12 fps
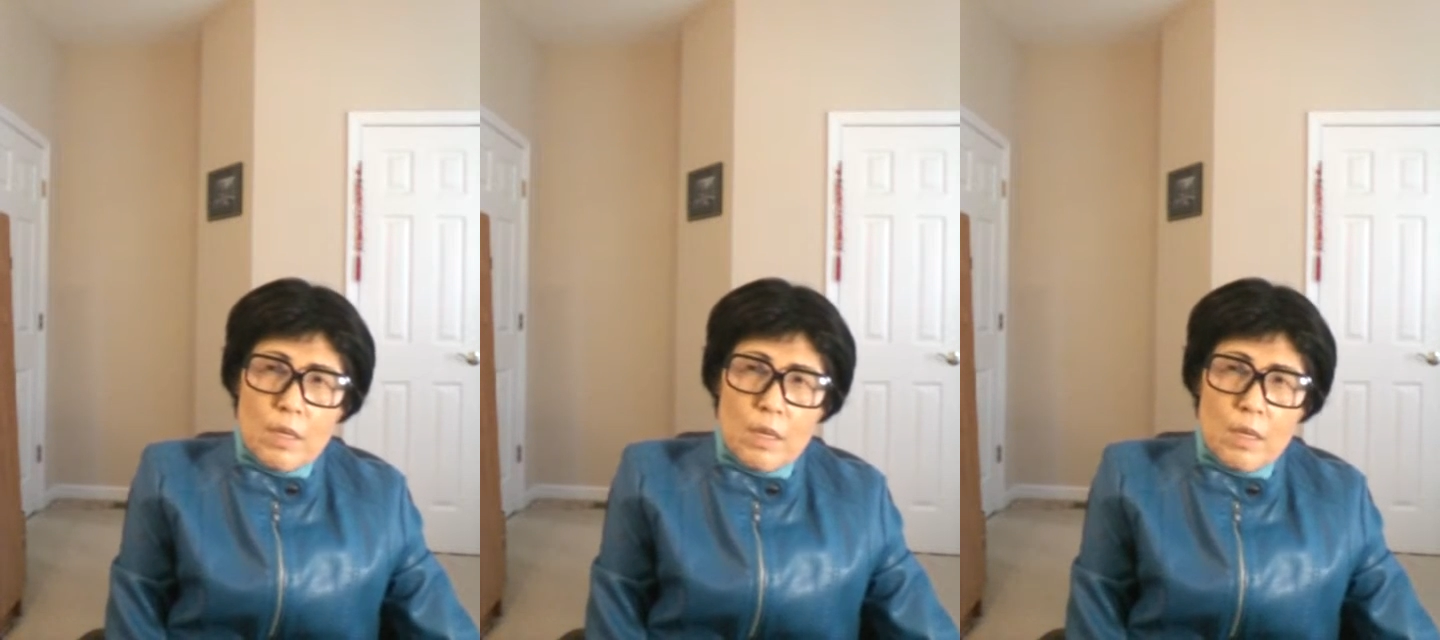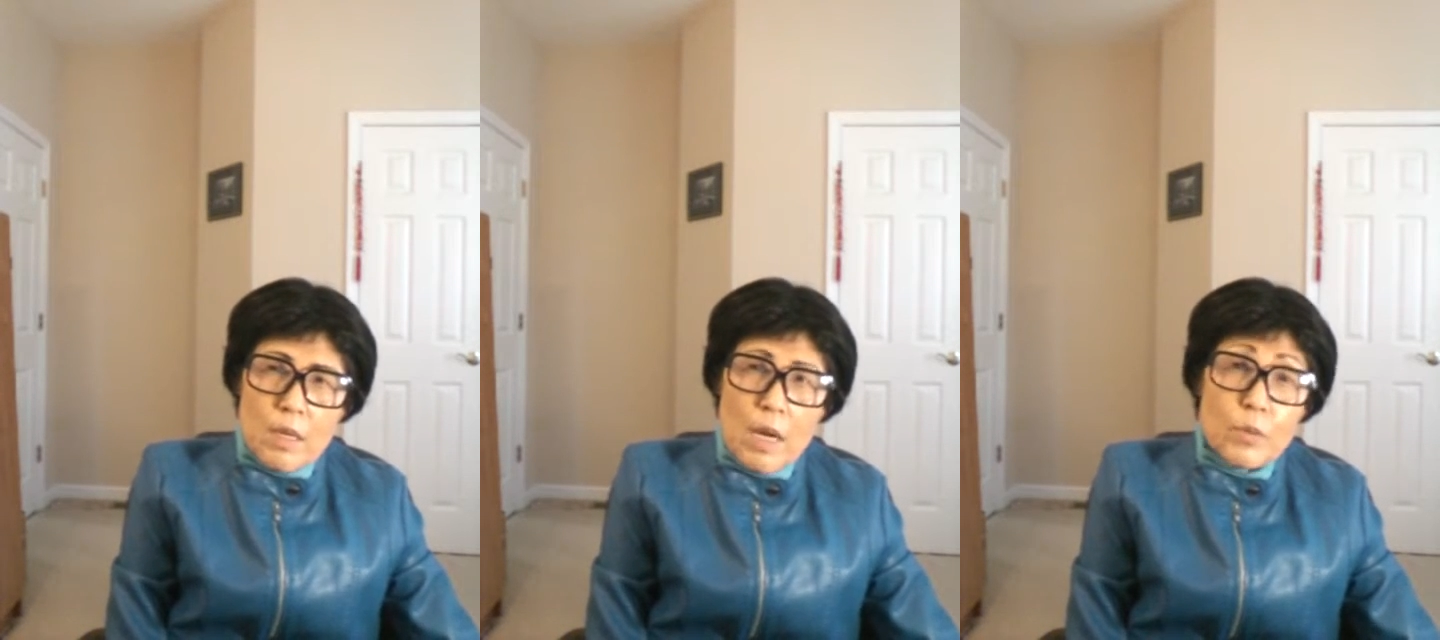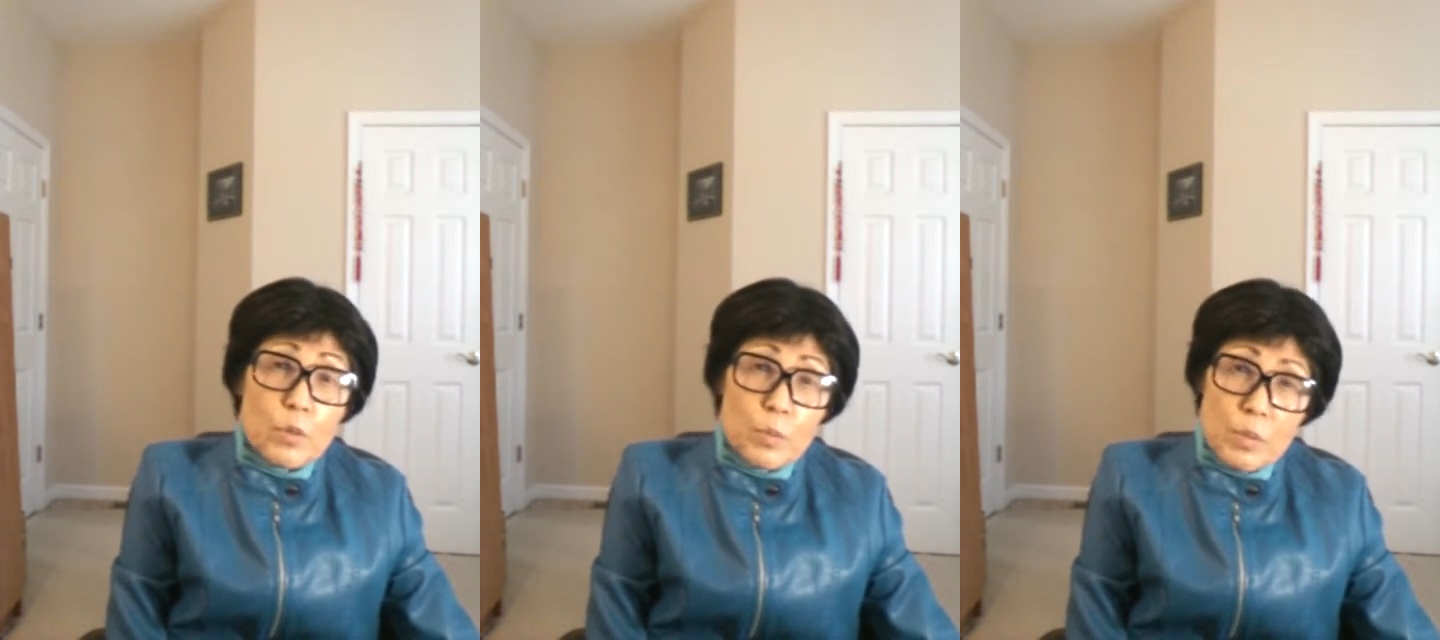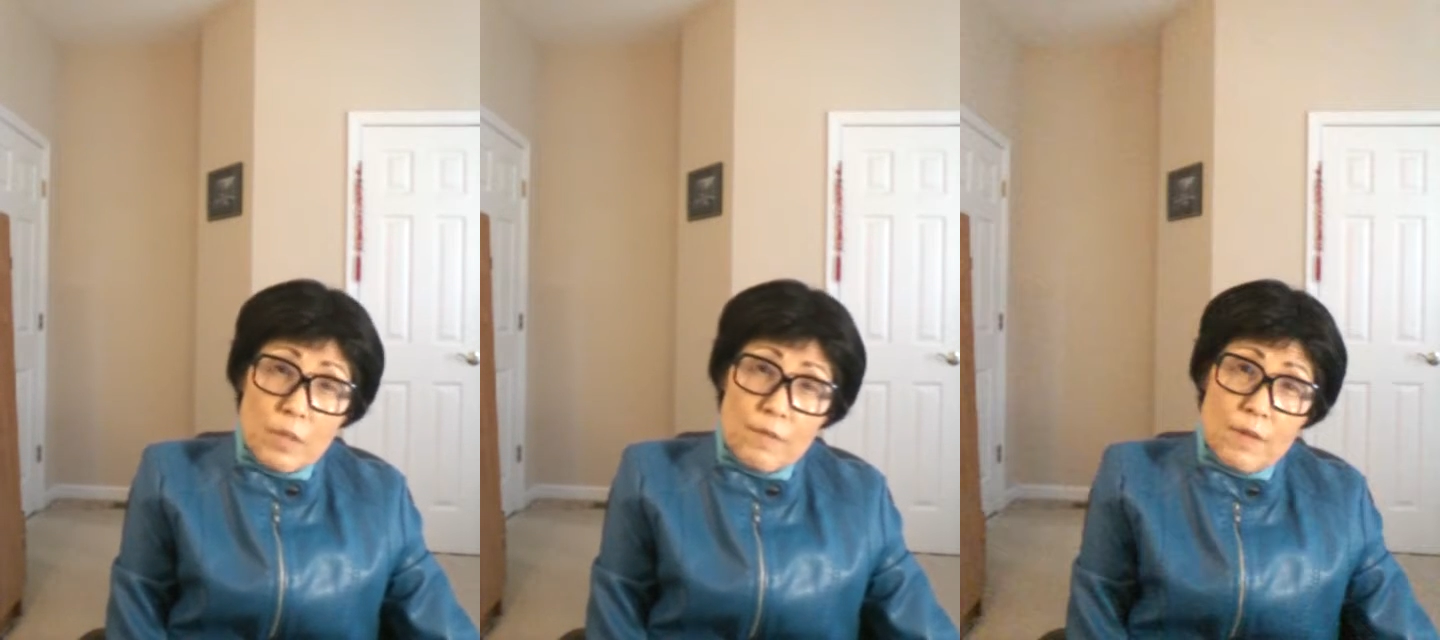how to
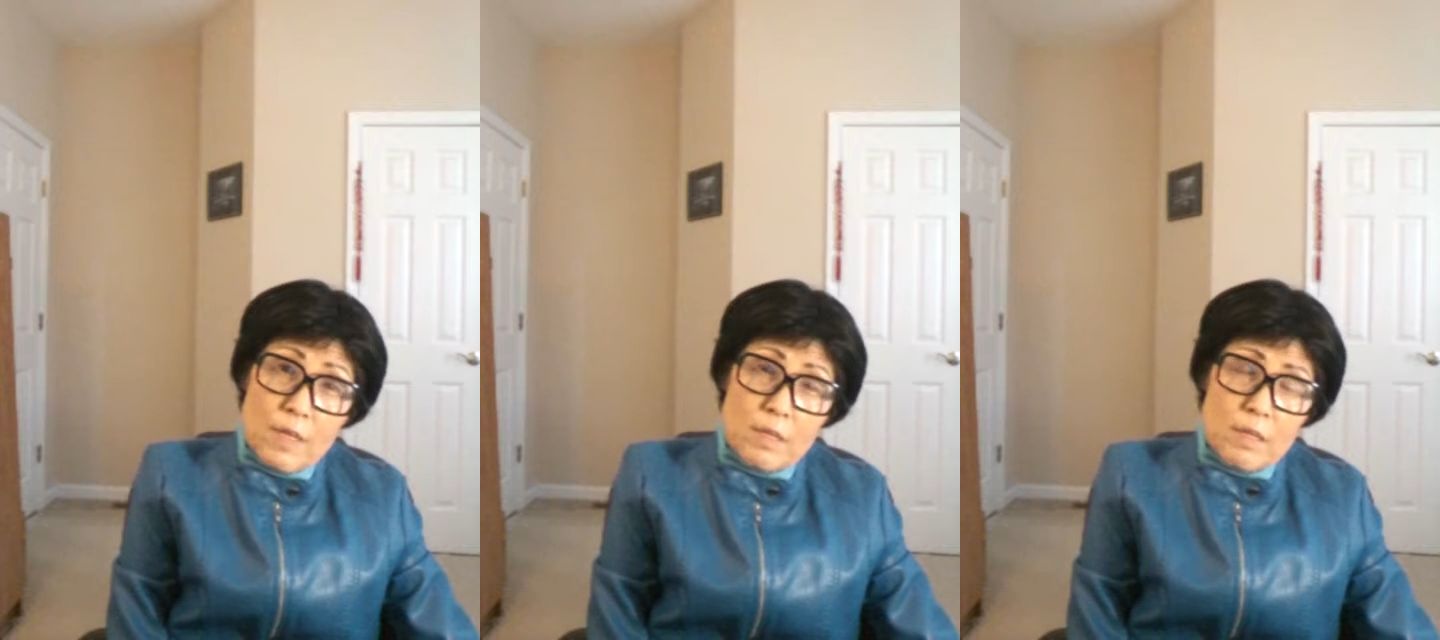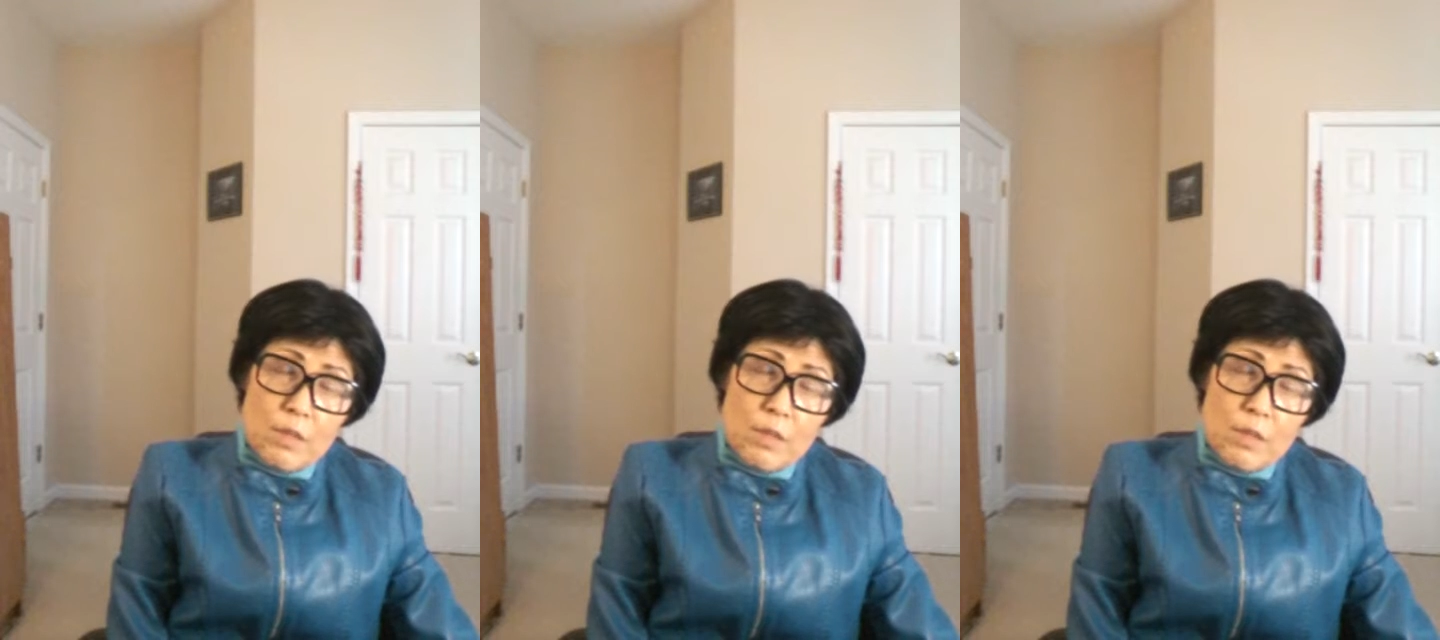prevent